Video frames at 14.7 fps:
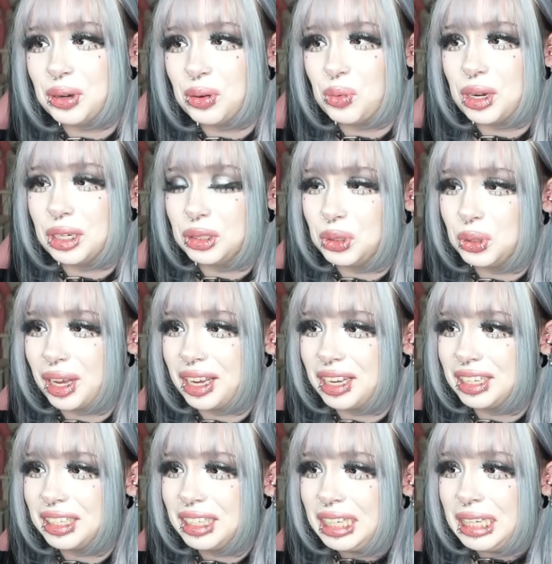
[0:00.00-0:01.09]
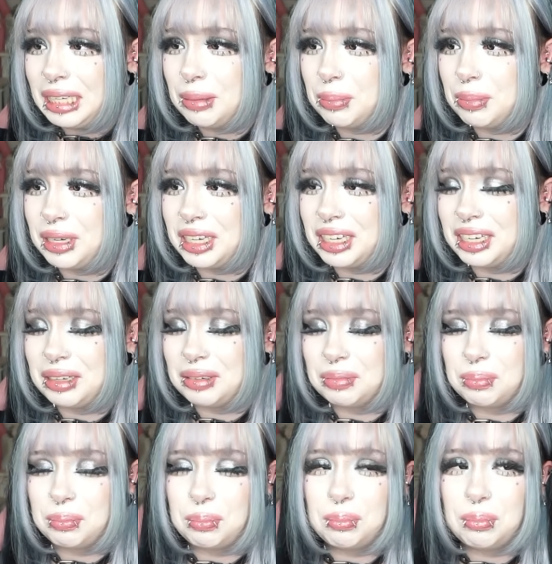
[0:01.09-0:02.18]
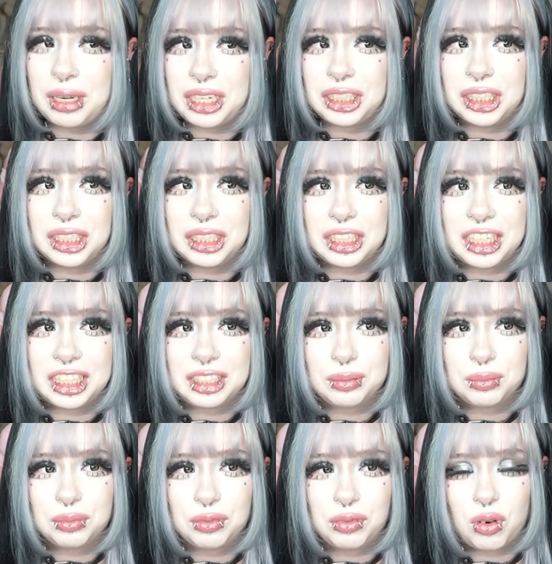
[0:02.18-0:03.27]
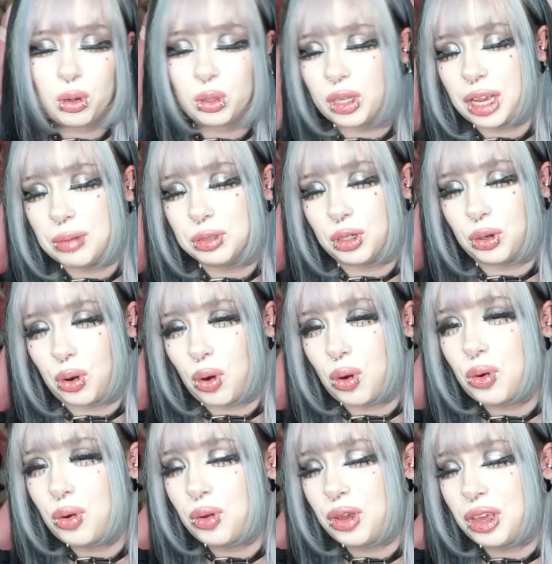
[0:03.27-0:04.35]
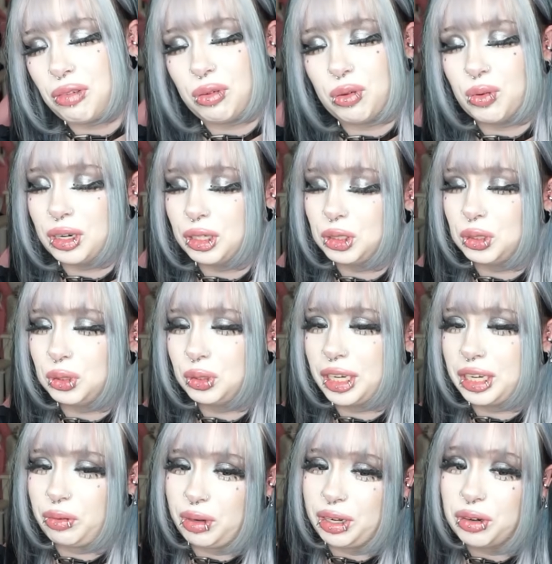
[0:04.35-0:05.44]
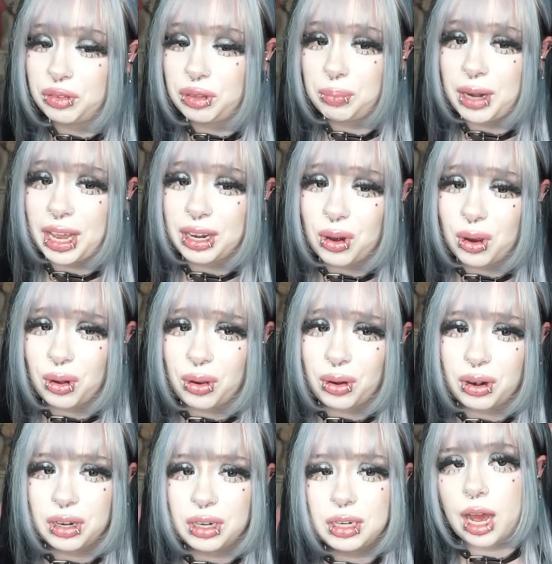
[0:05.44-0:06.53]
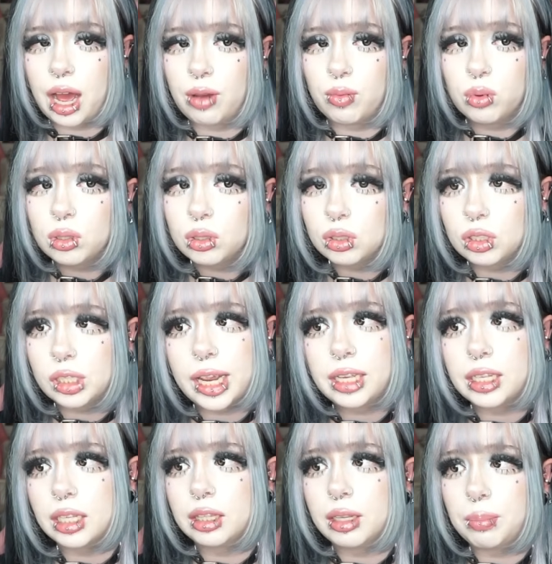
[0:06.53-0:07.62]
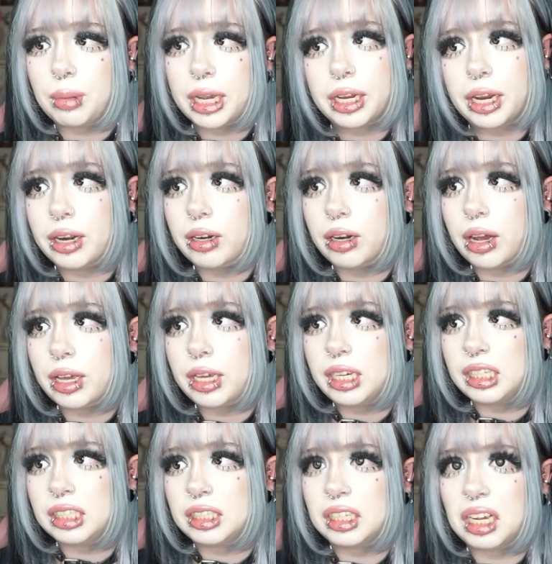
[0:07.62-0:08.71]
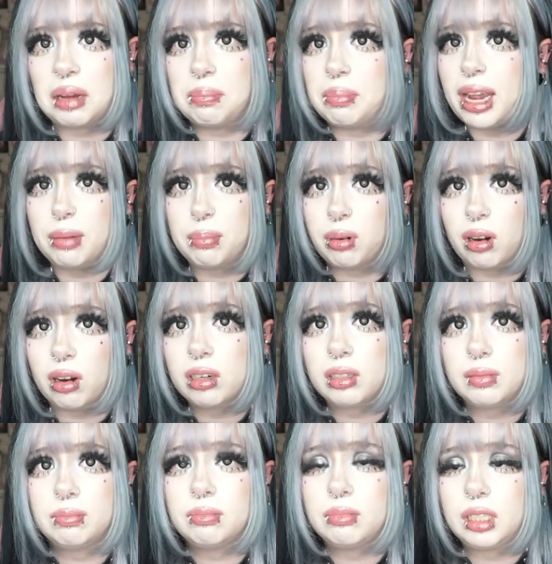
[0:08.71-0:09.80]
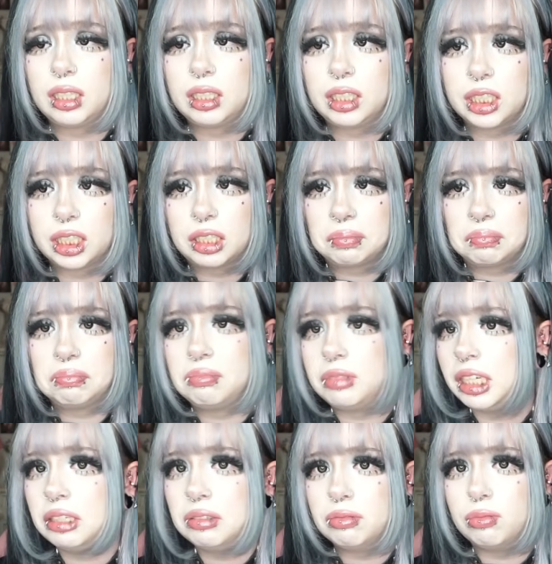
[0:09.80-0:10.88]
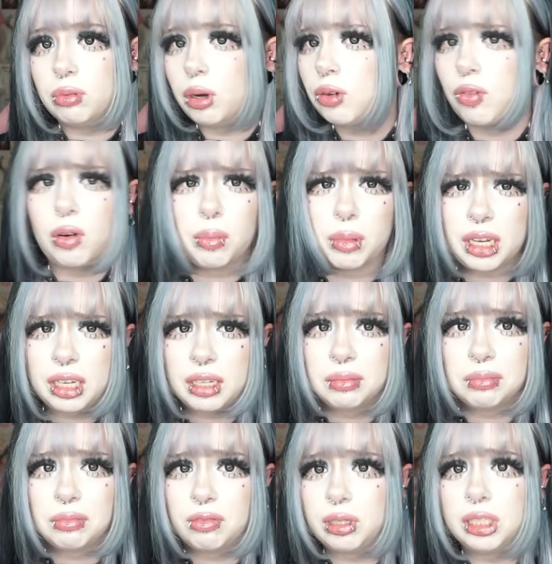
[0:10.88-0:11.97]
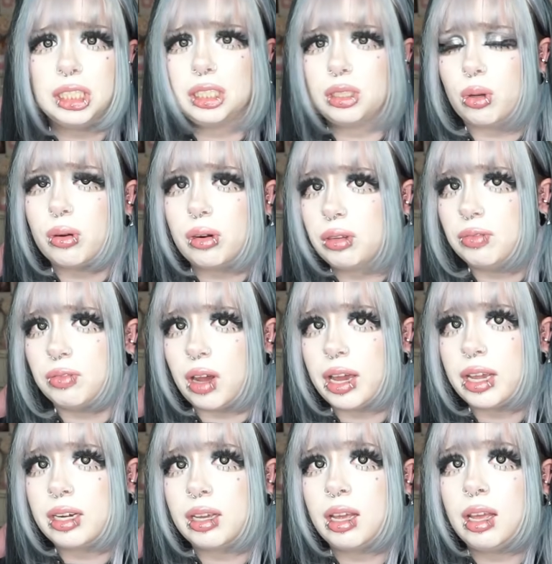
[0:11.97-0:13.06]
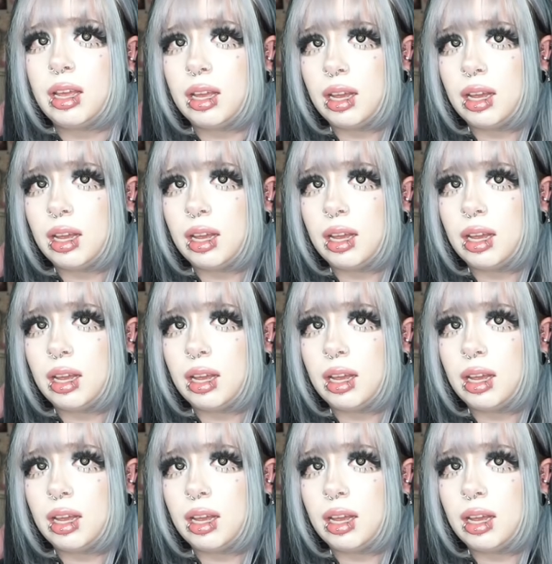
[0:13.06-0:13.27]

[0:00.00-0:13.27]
you don't want to like be bleaching it 4 times in a row if you want to get rid of the black color. Yeah, I wouldn't say that the black hair dye is a bad product. It just didn't work for me, which is totally fine,